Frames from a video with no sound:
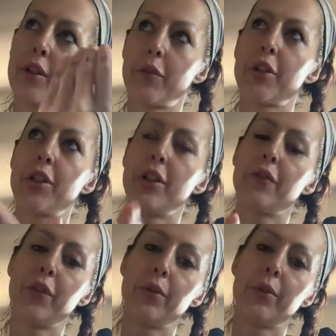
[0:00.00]
the version
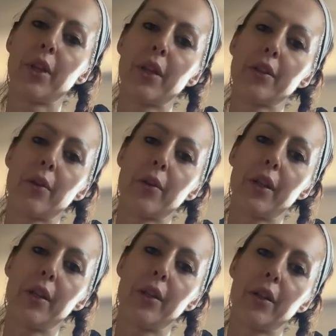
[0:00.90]
of you that is
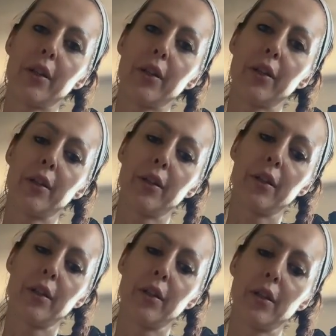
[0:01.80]
already here,
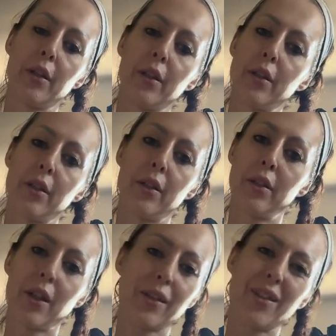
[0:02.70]

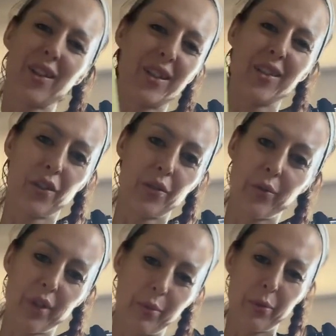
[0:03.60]
that's not
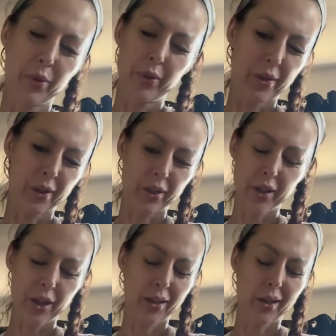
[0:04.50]
concerned with the people who don't
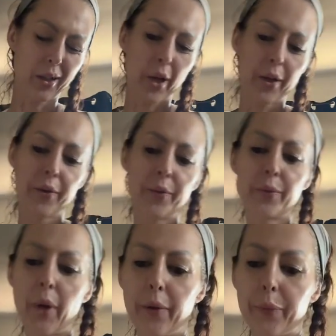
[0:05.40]
understand anyway,
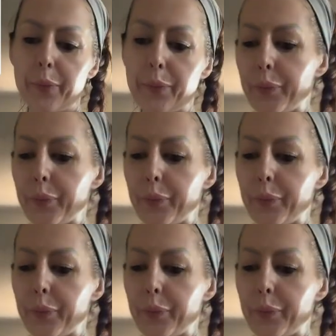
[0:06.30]
right?